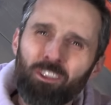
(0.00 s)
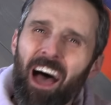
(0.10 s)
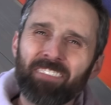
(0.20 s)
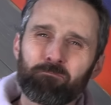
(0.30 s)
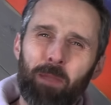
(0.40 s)

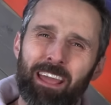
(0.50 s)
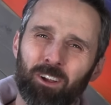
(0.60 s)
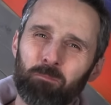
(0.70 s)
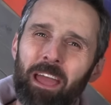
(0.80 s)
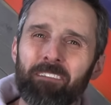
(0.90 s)
not
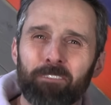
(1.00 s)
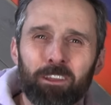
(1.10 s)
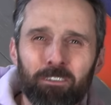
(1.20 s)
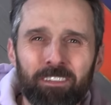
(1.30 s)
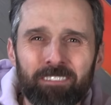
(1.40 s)
Baker
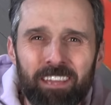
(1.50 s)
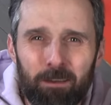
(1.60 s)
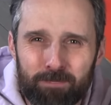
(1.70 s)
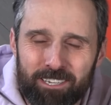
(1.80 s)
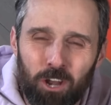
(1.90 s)
Mayfield and the
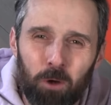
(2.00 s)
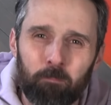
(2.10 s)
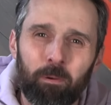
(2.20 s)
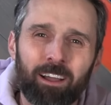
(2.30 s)
upstart